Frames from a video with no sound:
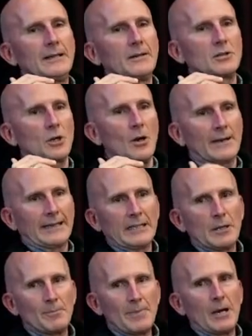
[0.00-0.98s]
talking
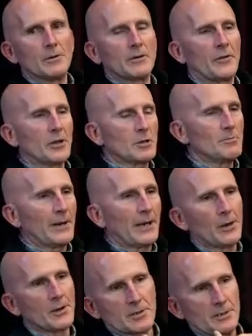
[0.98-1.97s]
about the
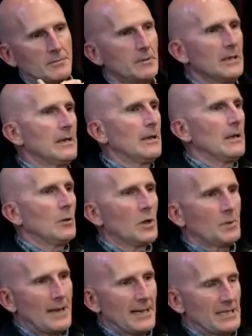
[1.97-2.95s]
comparison with
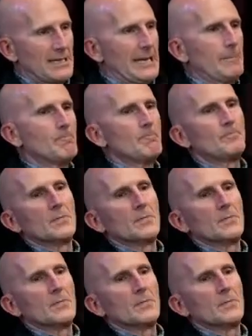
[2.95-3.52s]
my team.